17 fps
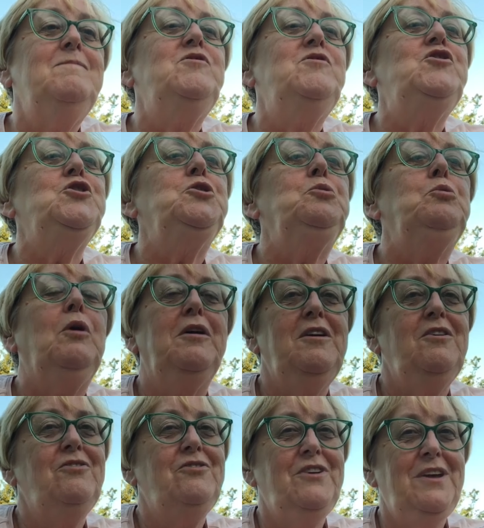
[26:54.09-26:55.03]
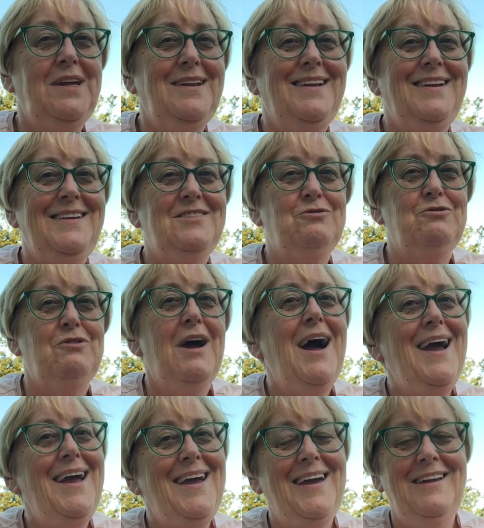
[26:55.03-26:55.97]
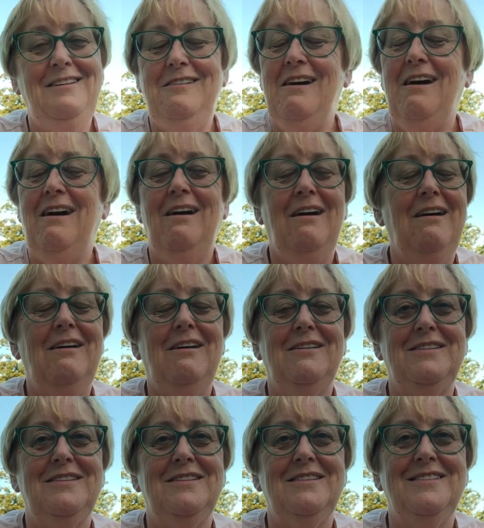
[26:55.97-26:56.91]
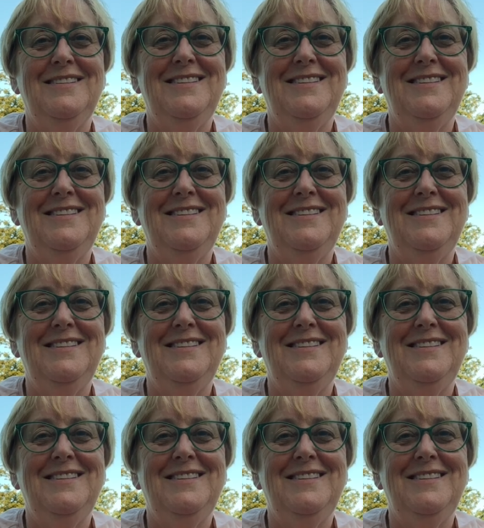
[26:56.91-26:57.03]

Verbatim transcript: Do what you feel is right in your heart.